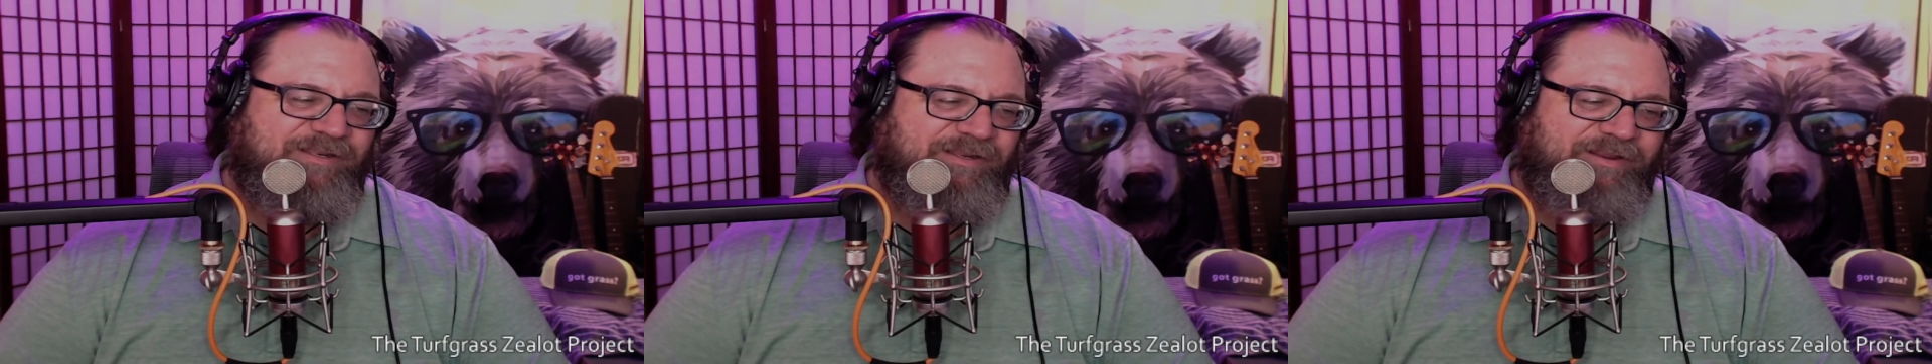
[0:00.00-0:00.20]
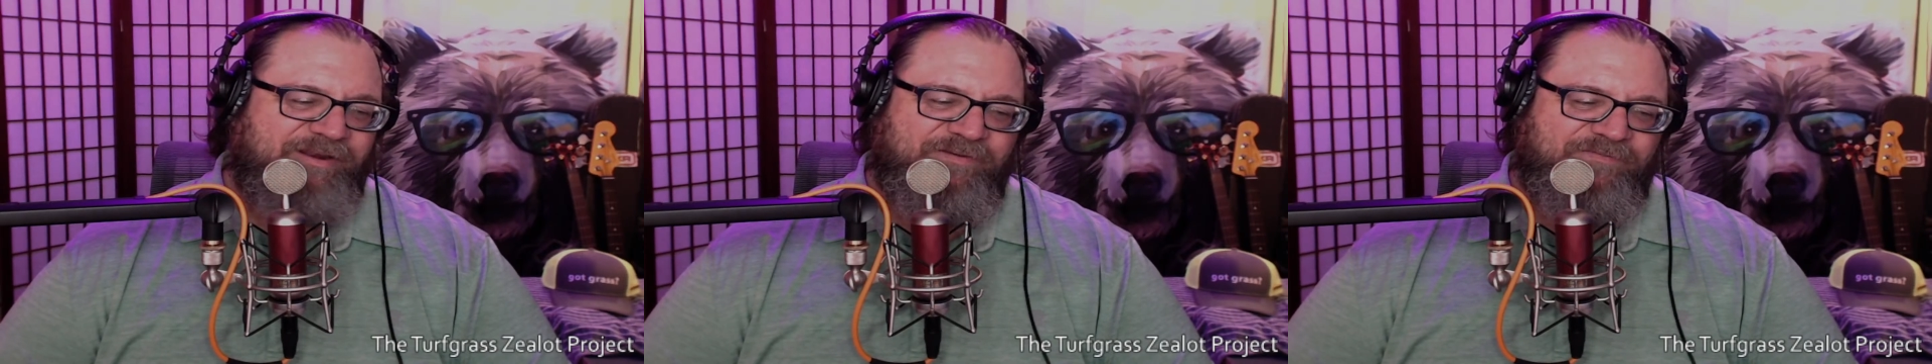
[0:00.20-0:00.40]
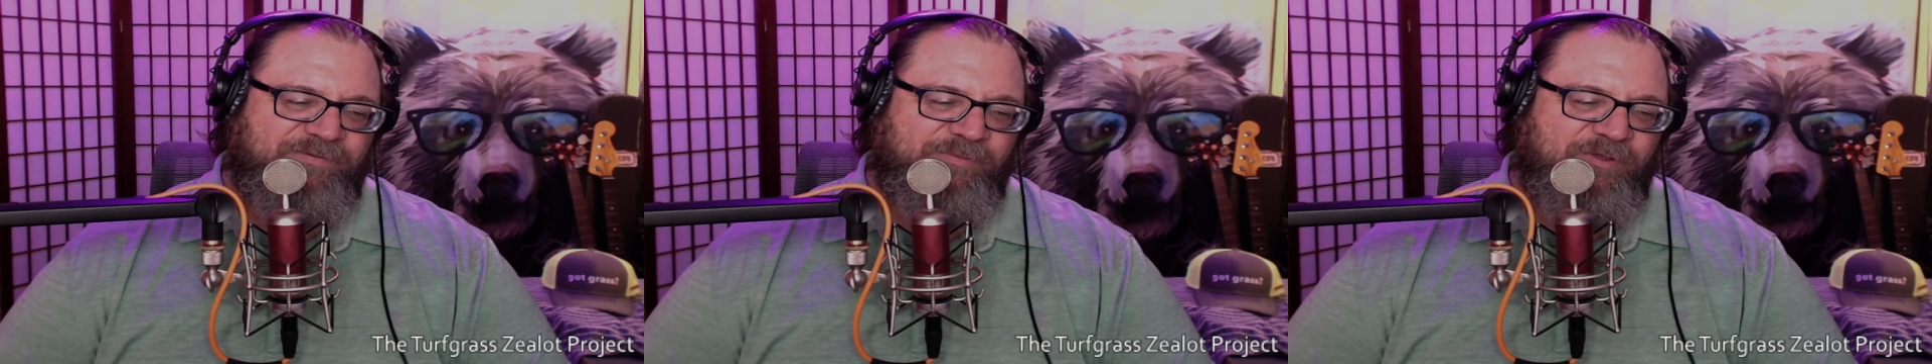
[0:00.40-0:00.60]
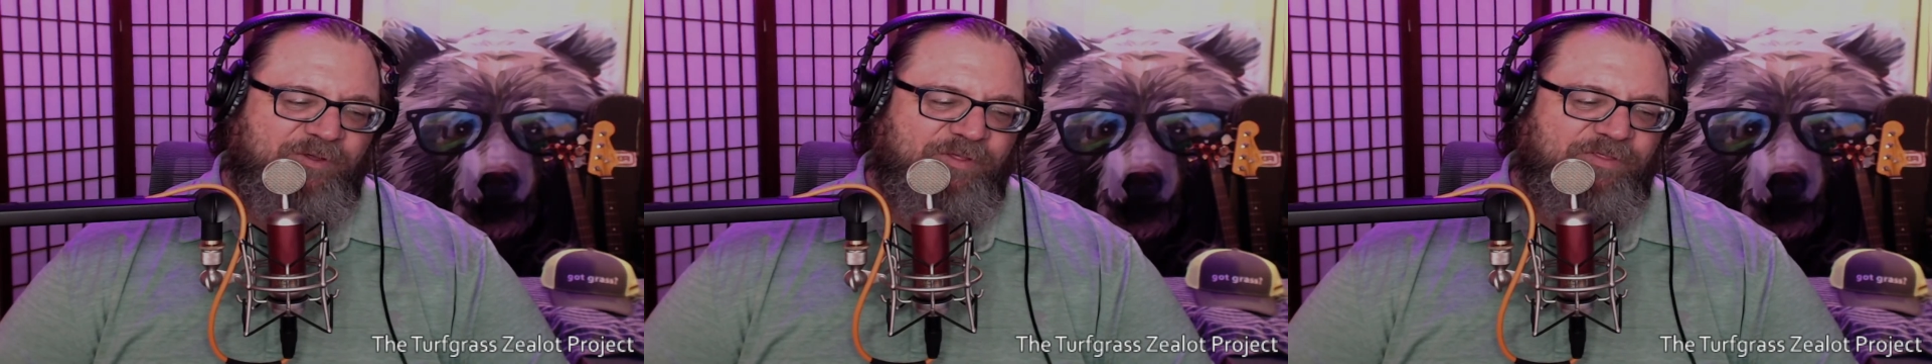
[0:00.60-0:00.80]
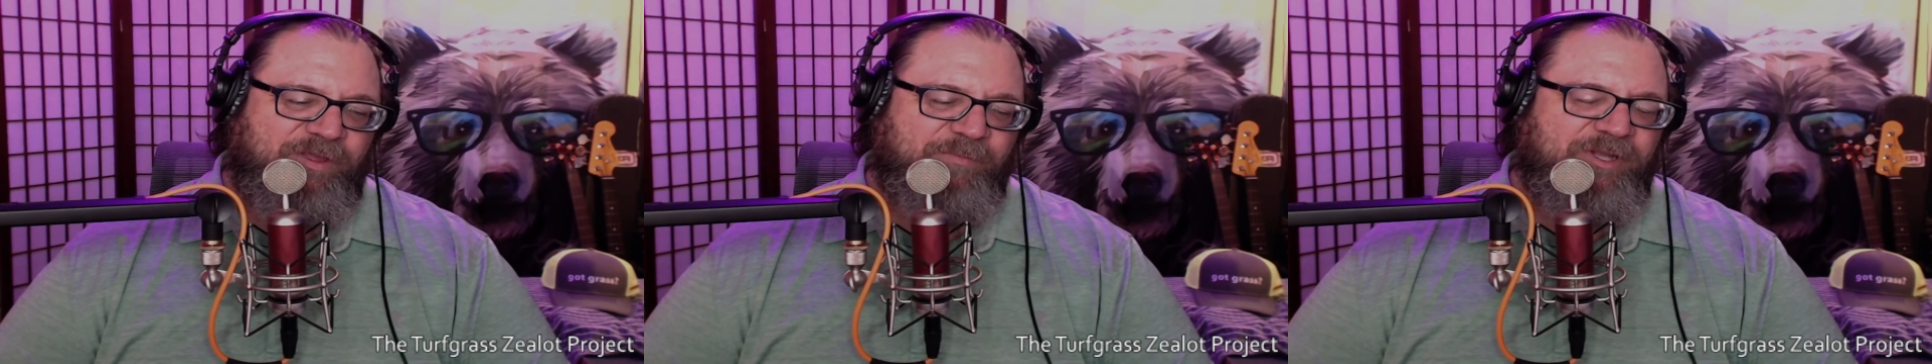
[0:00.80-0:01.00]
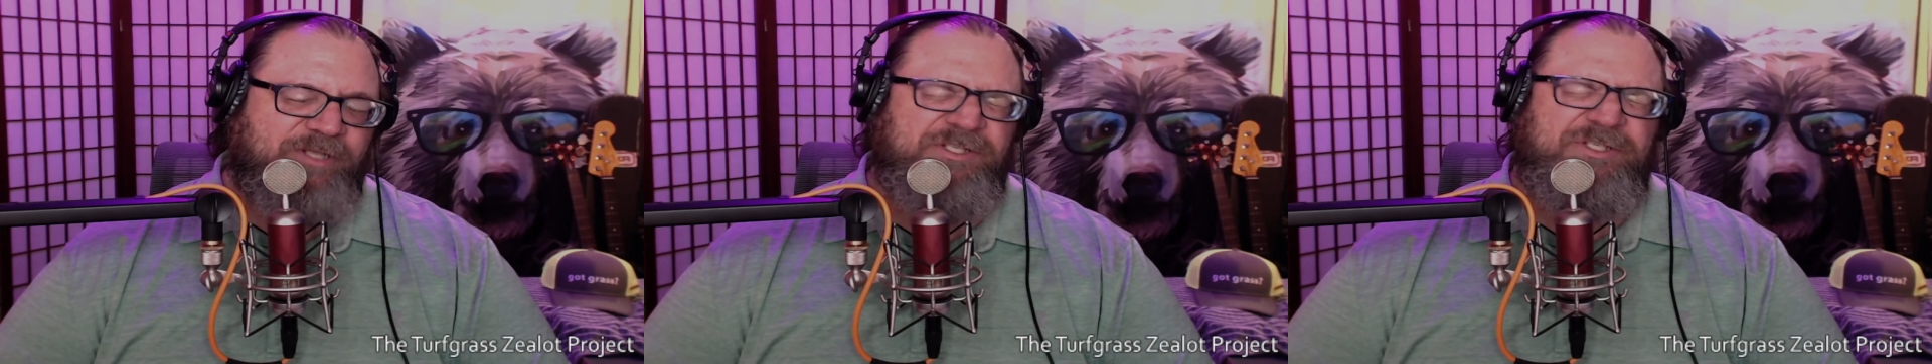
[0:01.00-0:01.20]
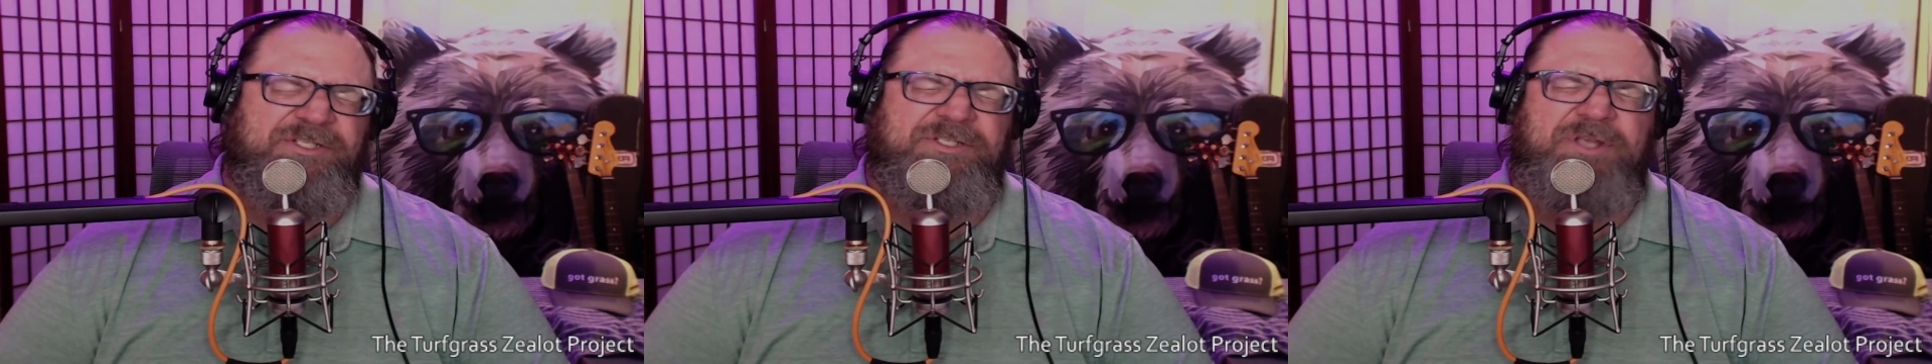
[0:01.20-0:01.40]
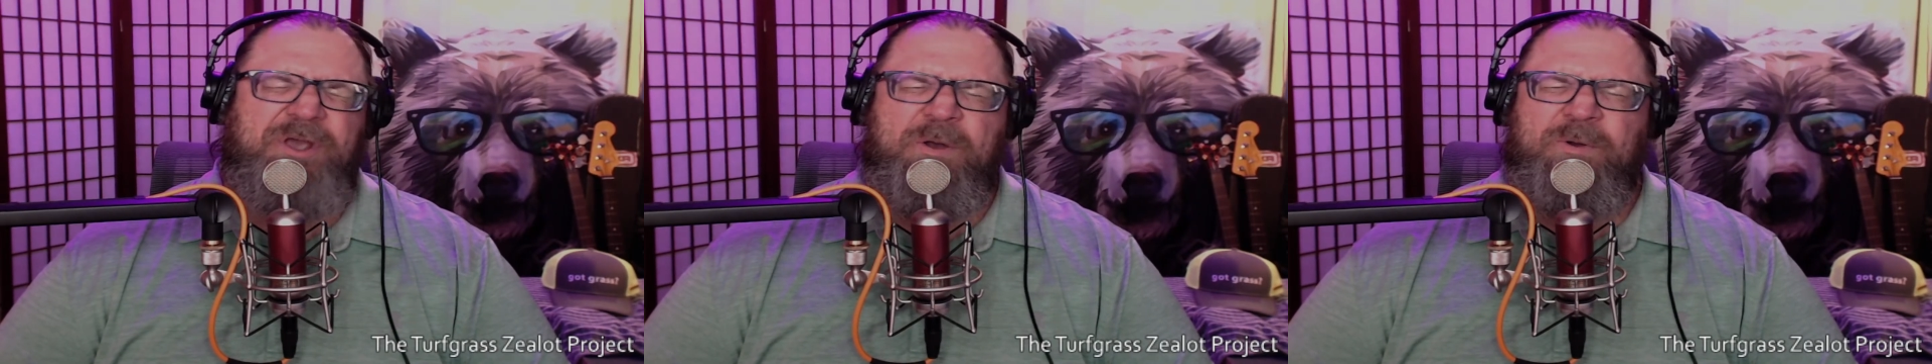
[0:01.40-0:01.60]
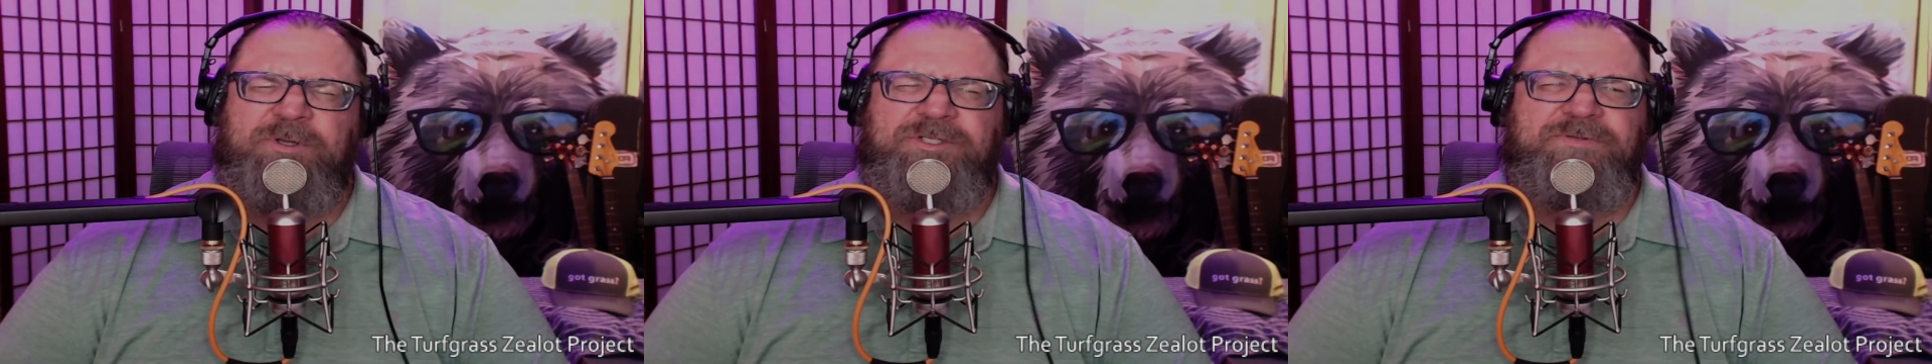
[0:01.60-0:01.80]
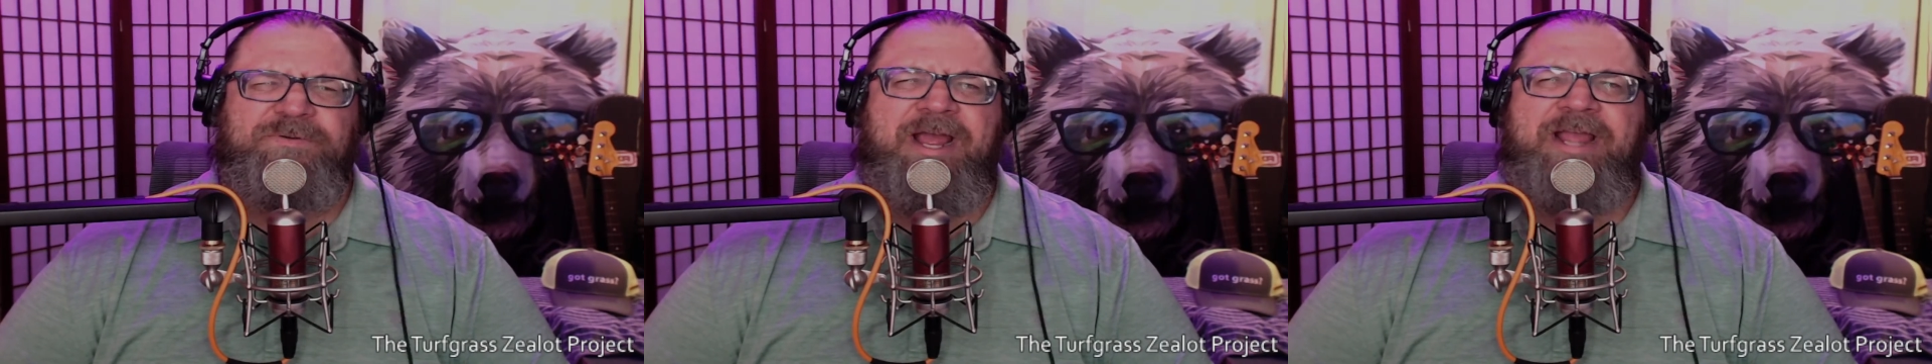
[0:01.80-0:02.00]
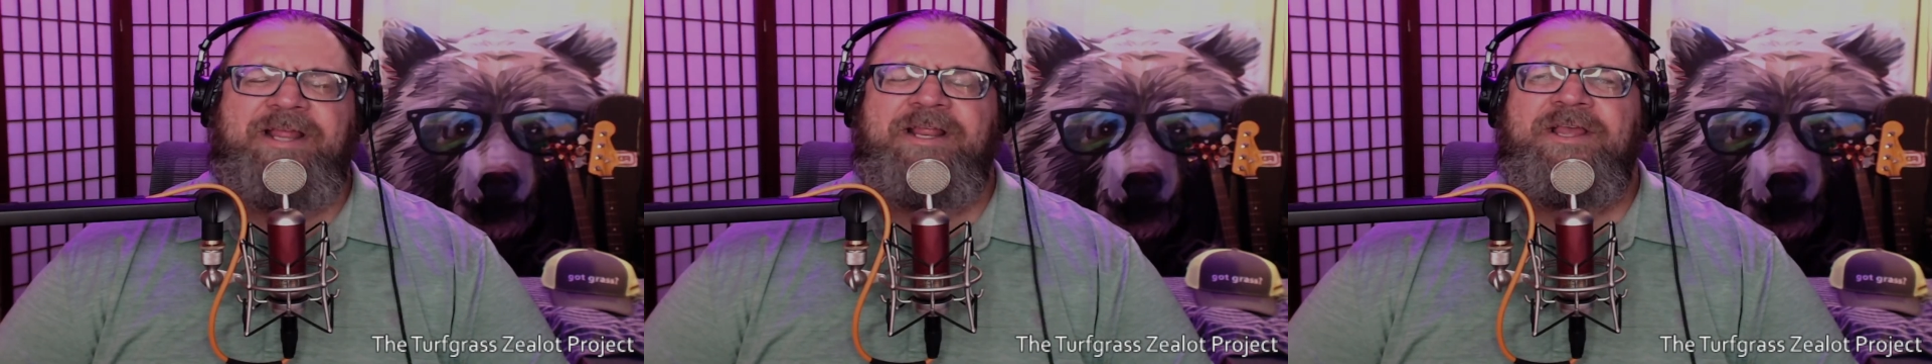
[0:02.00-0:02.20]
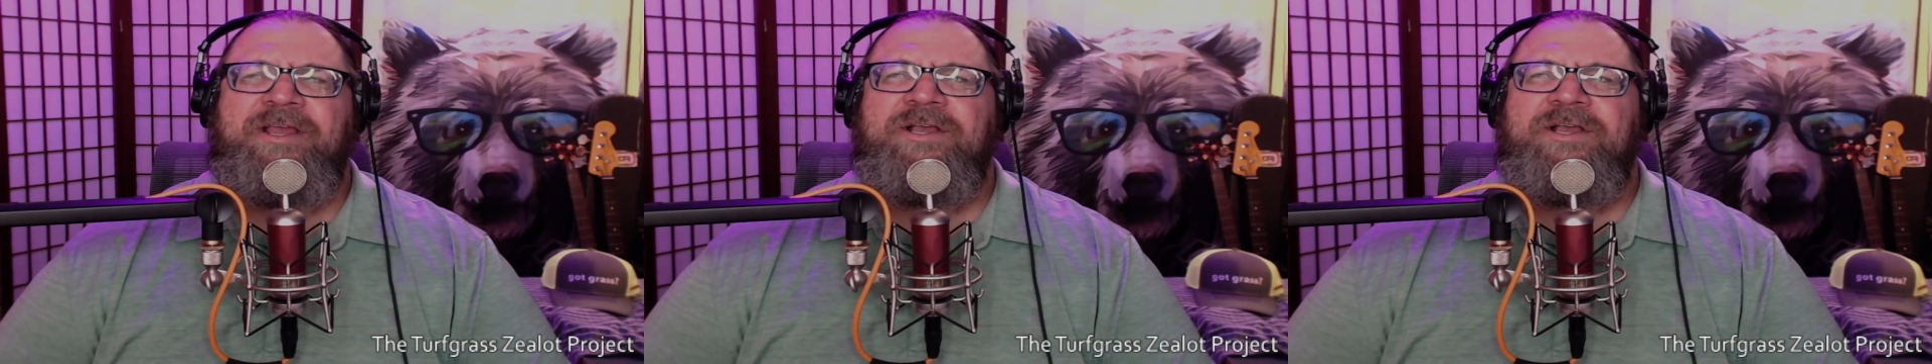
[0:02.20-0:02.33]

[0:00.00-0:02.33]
from the whole thing, but stoked, right?